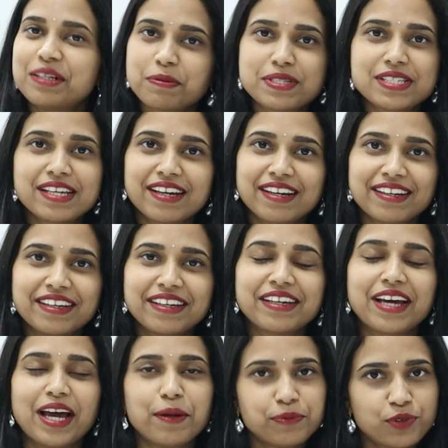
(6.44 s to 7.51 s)
Namaste
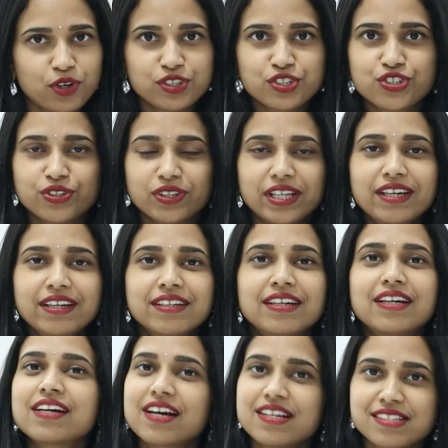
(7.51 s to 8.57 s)
Andy, I'm Dr. Shruti,
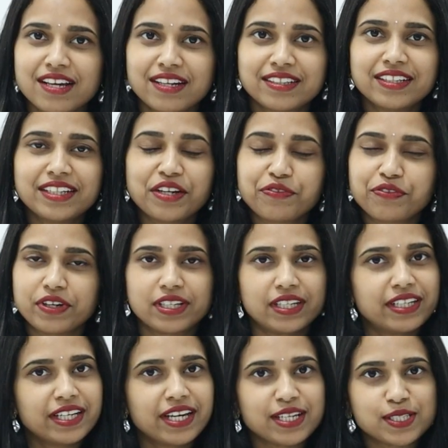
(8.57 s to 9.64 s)
consultant and
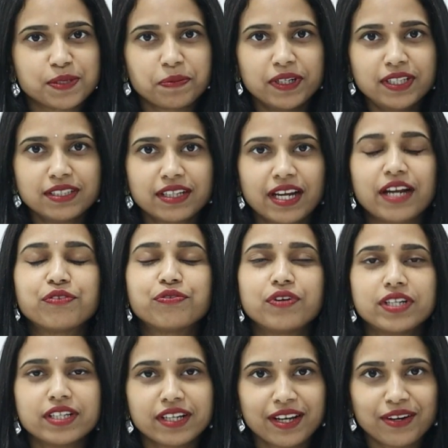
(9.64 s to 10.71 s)
fertility expert at
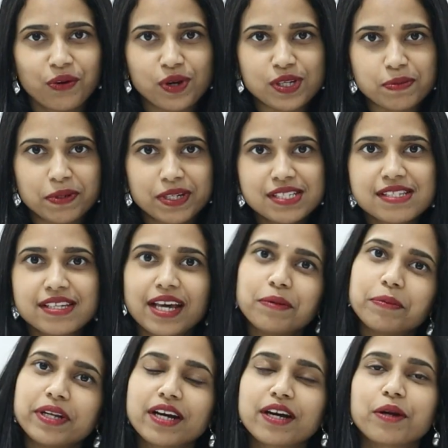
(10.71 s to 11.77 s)
49 Hospitals,
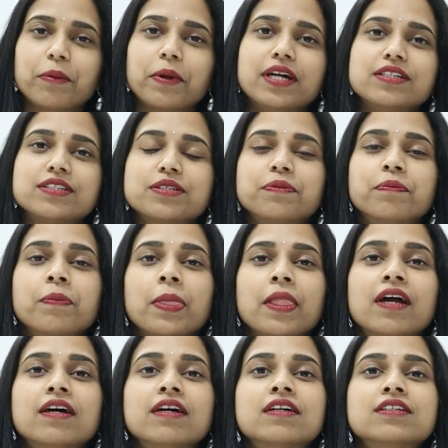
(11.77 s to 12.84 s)
LV Nagar branch.
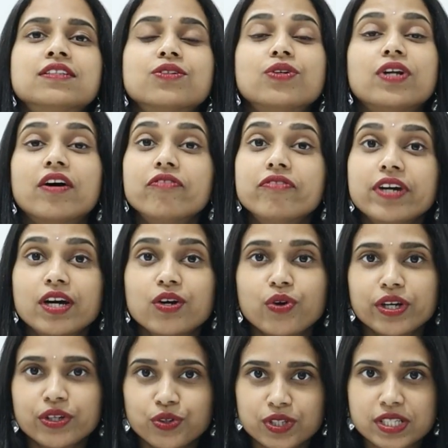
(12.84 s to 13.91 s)
So now we are
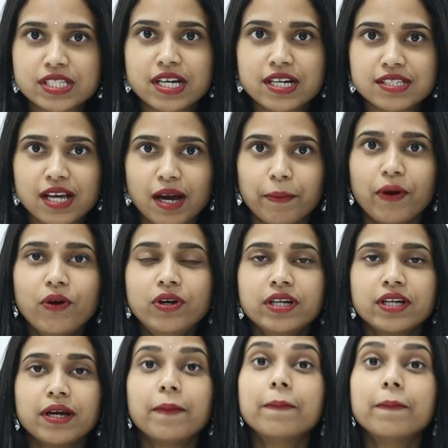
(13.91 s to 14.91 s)
going to discuss about